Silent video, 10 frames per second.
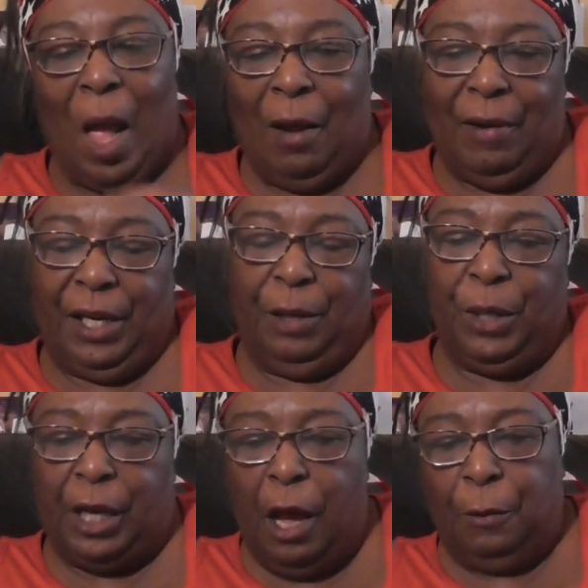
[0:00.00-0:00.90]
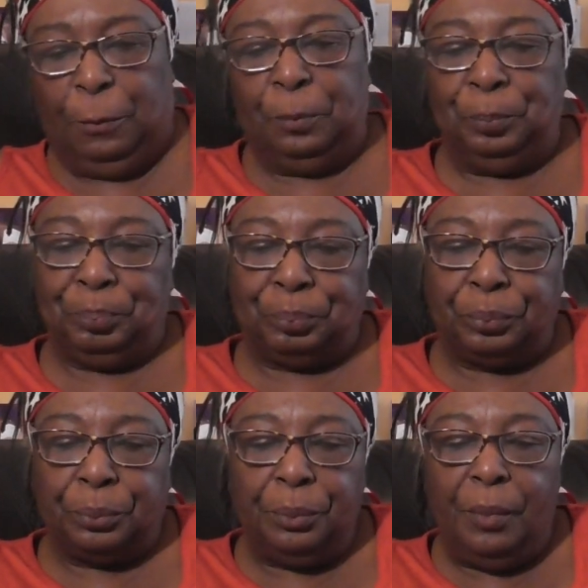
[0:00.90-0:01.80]
All right, here we go.
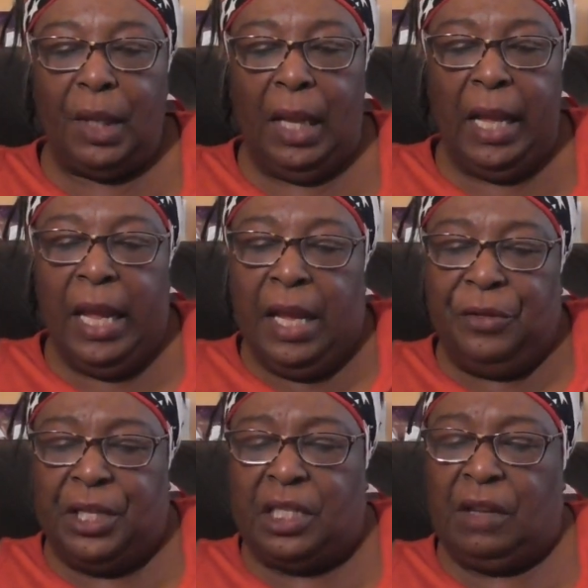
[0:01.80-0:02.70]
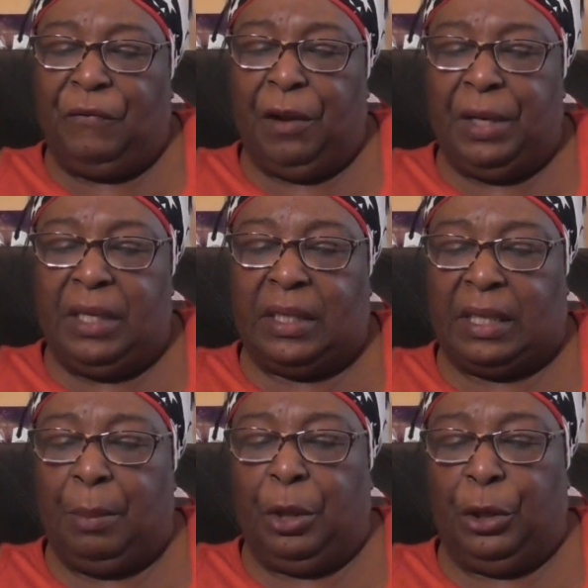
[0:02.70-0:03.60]
This is a very
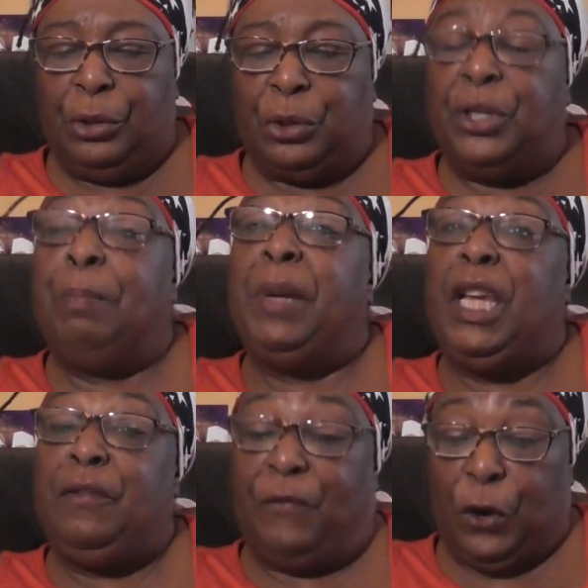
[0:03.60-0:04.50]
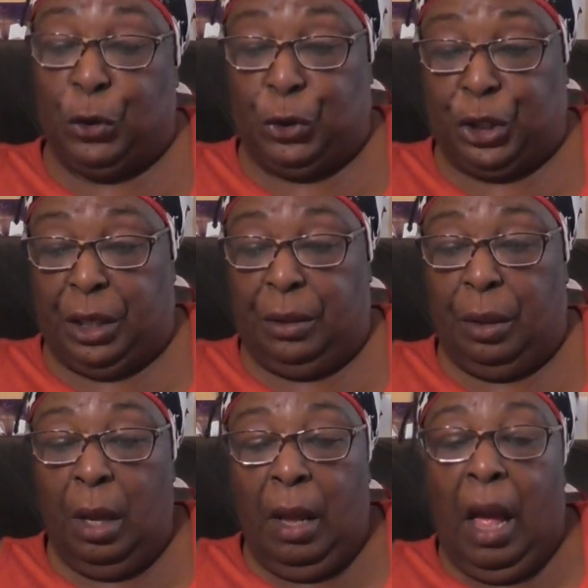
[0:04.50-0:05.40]
similar to the meat version,
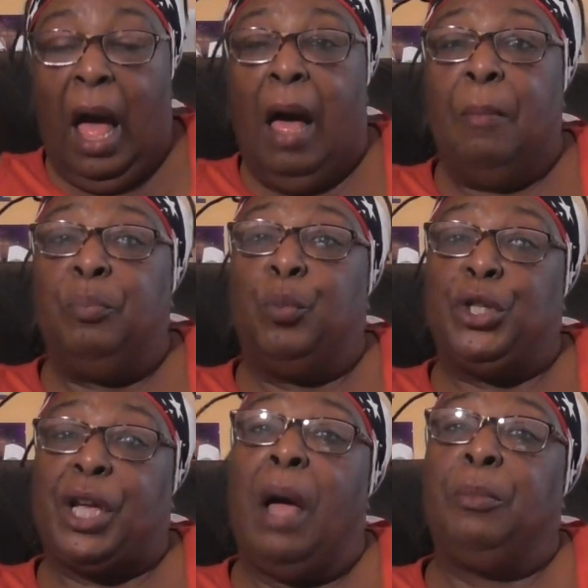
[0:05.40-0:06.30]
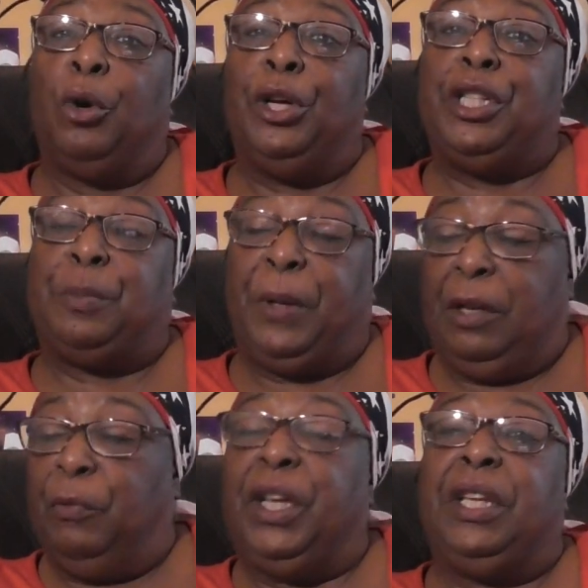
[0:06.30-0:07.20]
um, which I'm going to
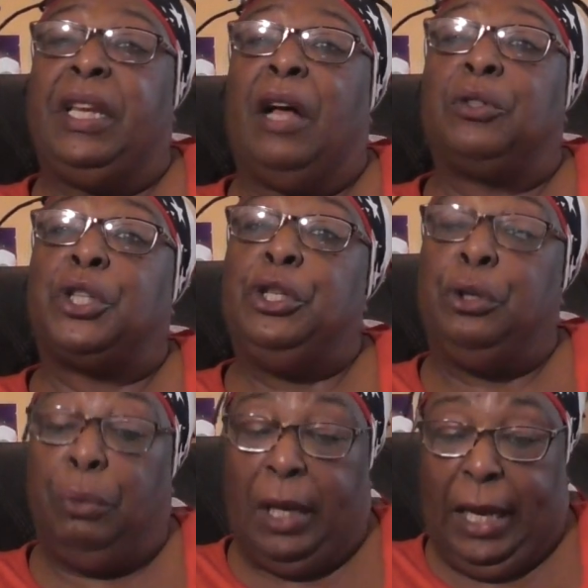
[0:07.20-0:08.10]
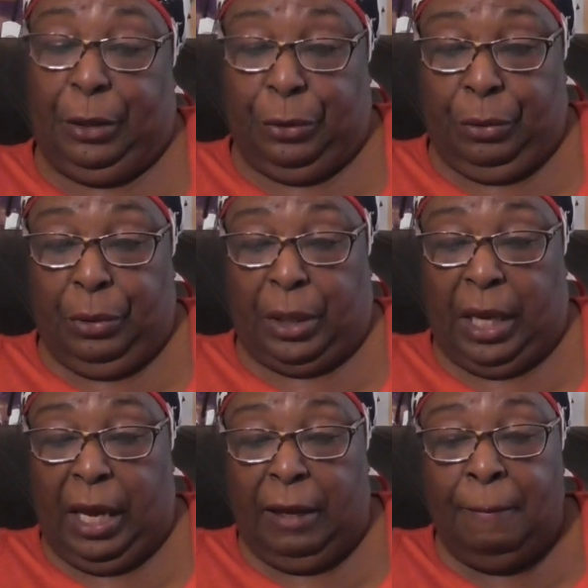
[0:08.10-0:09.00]
be reading out to you later,
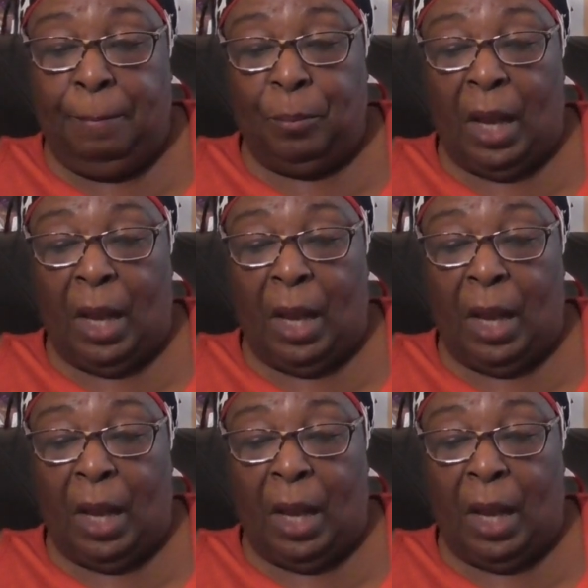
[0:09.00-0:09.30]
okay?